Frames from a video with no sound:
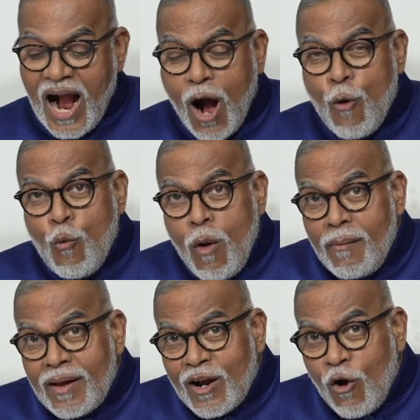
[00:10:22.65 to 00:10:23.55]

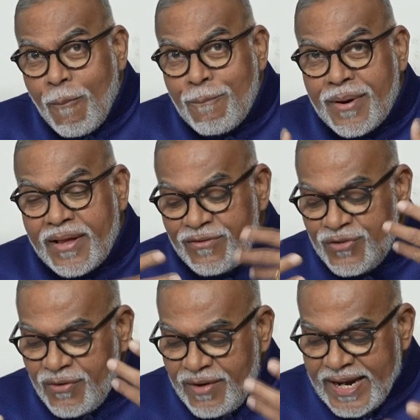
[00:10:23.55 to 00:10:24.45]
however
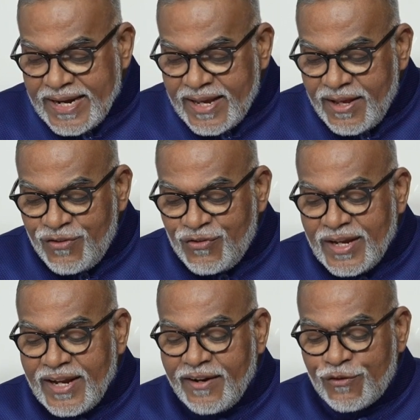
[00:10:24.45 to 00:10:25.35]
comprehensive it is
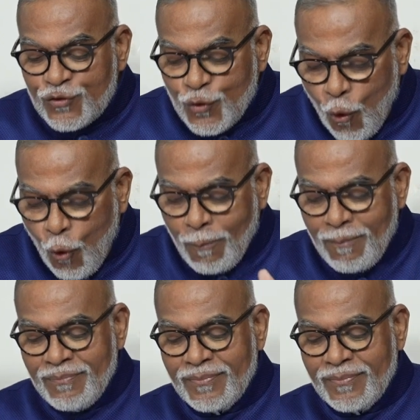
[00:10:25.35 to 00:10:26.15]
in its scope